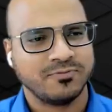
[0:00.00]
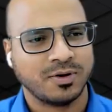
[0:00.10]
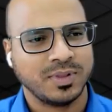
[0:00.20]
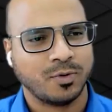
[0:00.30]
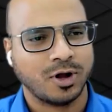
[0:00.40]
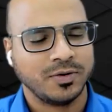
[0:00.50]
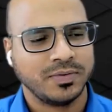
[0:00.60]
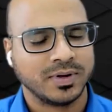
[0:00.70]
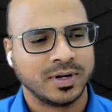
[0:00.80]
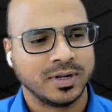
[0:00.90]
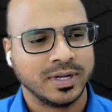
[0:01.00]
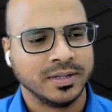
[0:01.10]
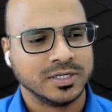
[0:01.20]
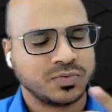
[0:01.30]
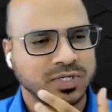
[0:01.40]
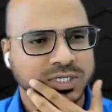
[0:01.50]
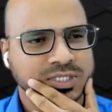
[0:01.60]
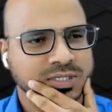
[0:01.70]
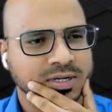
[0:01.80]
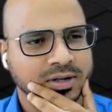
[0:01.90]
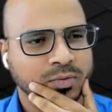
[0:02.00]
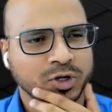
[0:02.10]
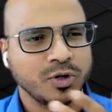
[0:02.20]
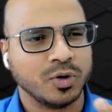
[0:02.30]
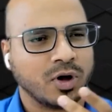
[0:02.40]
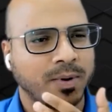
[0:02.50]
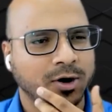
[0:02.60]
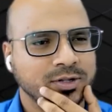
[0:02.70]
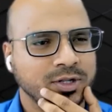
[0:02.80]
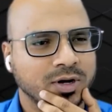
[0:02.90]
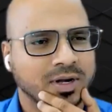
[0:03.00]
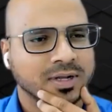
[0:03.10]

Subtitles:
the Bollywood industry, just wanted to know about your